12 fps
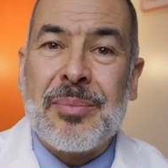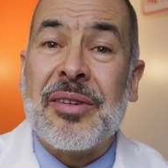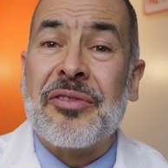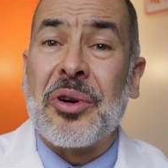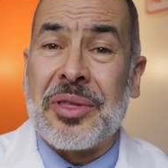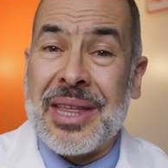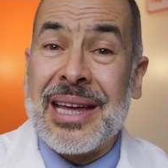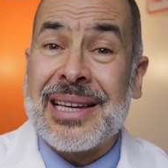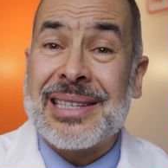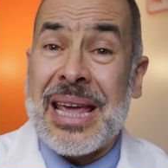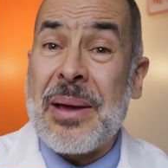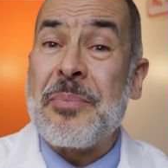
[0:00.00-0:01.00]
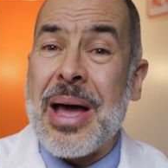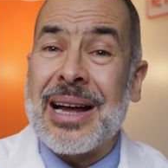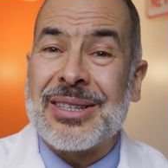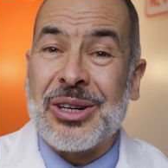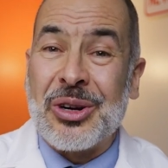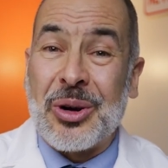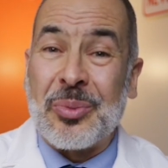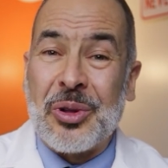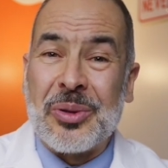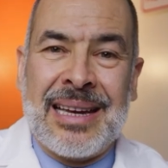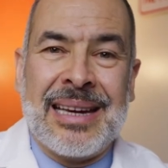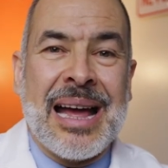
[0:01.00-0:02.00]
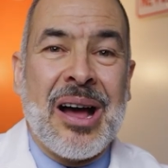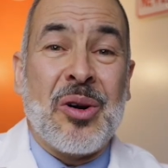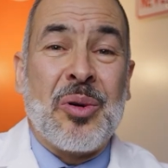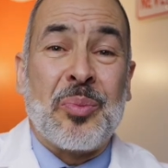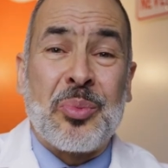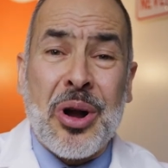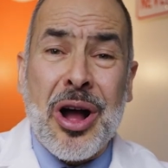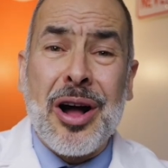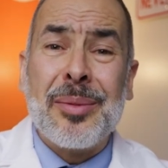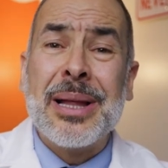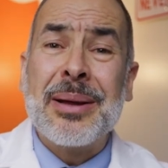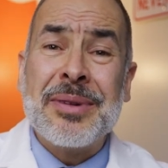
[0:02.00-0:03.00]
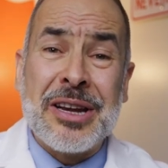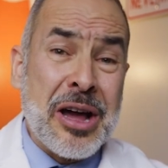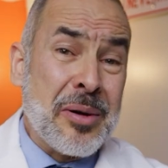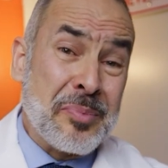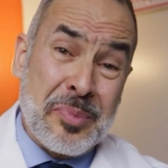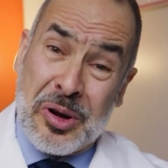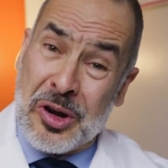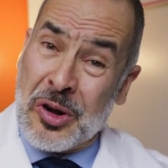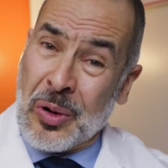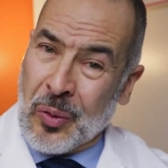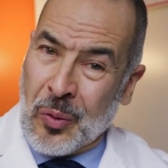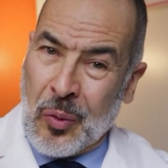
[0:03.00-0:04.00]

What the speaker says: before things get back to normal. Now, problem number